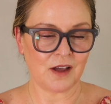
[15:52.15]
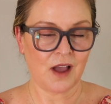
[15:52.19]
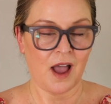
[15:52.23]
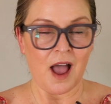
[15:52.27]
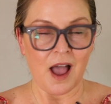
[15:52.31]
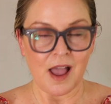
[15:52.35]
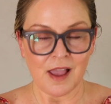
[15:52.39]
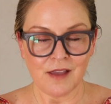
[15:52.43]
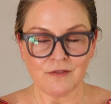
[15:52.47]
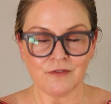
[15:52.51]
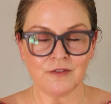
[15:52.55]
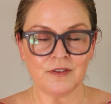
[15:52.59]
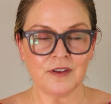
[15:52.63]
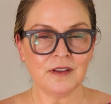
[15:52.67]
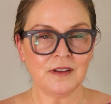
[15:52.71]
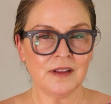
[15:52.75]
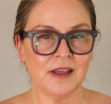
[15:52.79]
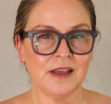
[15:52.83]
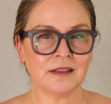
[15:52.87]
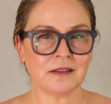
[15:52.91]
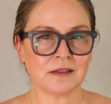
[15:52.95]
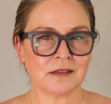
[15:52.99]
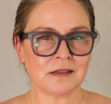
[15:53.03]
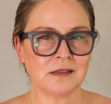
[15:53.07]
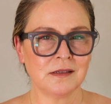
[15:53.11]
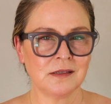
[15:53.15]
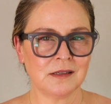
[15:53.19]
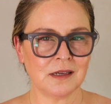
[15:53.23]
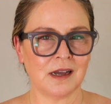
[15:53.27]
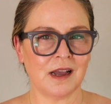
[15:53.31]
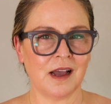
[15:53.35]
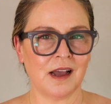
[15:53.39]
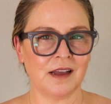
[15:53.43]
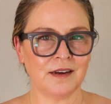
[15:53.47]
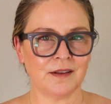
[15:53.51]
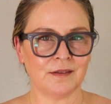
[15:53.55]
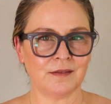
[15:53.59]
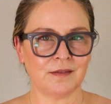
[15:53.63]
I feel like this is the
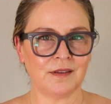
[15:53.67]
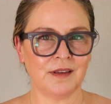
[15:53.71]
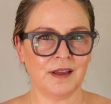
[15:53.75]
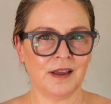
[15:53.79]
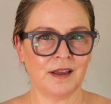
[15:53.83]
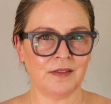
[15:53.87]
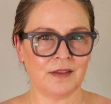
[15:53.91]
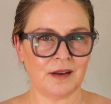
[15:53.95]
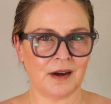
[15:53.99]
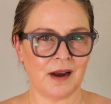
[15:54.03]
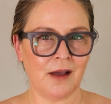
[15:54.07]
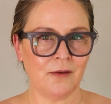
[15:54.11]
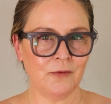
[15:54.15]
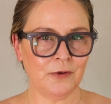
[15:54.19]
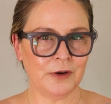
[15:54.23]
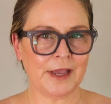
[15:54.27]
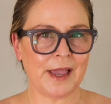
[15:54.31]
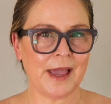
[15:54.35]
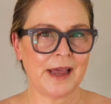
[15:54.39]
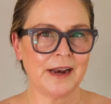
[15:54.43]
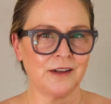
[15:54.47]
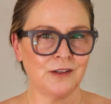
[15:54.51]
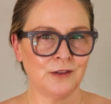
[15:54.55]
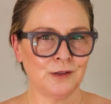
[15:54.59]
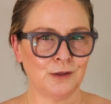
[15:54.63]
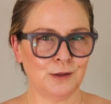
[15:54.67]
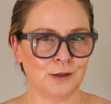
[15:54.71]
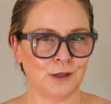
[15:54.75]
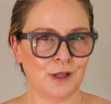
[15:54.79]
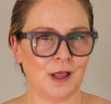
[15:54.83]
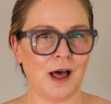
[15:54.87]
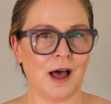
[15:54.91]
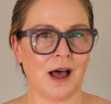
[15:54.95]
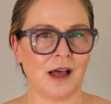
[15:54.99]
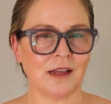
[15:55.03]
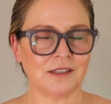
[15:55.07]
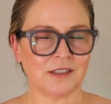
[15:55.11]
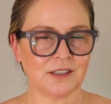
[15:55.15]
kind of thing that I would get a
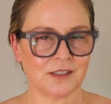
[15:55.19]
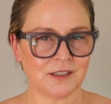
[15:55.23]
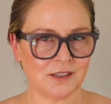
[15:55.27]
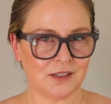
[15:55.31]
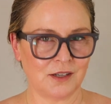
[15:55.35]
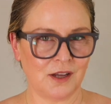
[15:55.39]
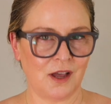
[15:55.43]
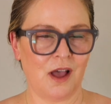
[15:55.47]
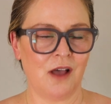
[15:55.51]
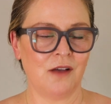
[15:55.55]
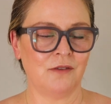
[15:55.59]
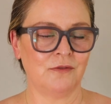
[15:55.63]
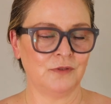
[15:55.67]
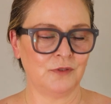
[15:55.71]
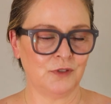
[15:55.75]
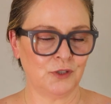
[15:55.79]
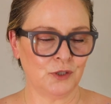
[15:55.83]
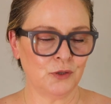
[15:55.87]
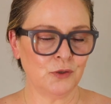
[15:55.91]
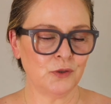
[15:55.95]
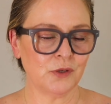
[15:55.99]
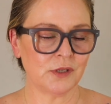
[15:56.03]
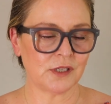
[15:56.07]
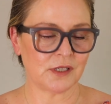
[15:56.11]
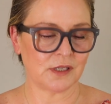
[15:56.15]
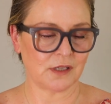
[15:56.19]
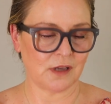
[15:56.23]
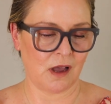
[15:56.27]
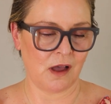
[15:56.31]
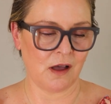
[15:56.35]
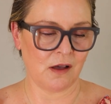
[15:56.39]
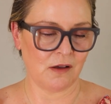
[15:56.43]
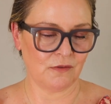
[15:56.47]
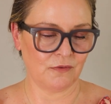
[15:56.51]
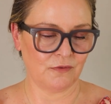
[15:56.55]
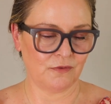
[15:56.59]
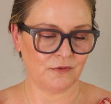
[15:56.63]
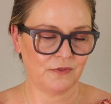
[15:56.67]
lot of use of.